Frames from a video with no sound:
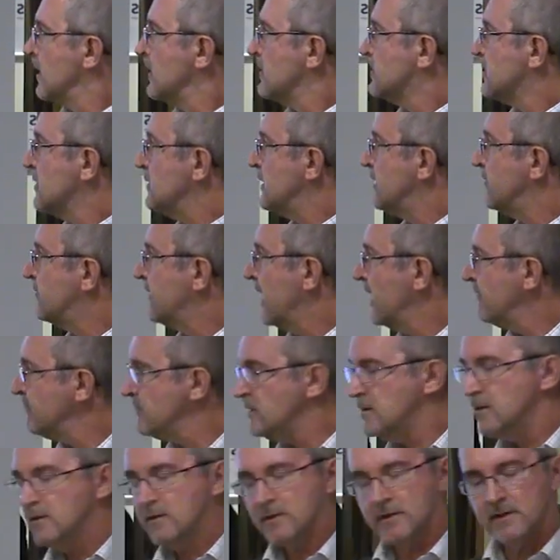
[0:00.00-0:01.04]
So if you have
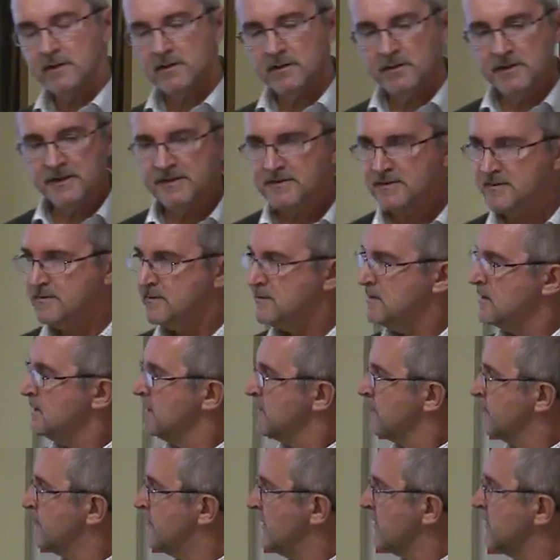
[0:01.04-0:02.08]
a look at this
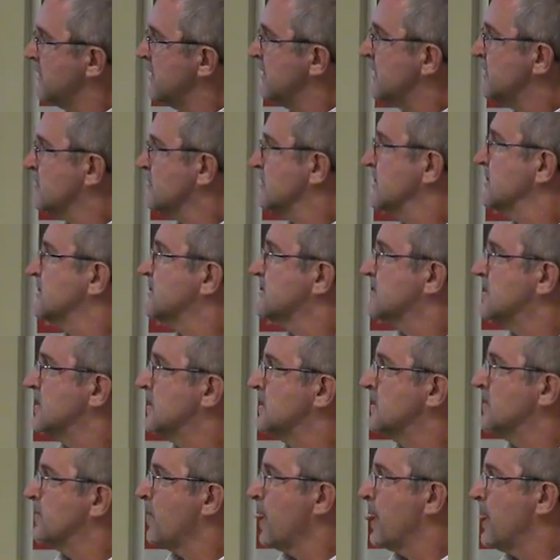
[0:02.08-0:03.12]
very
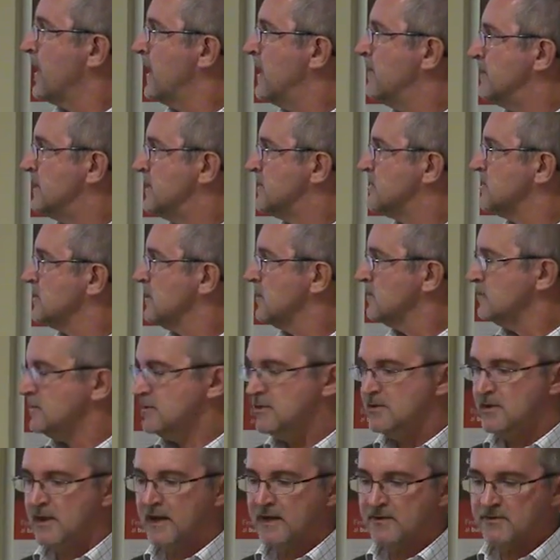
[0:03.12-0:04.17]
interesting image, I want
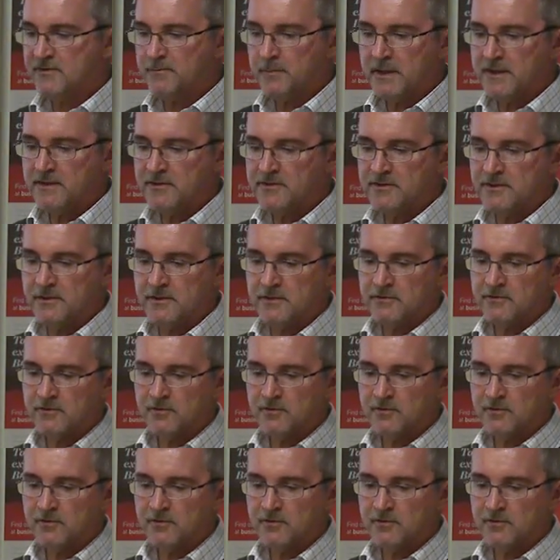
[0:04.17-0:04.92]
to explain to you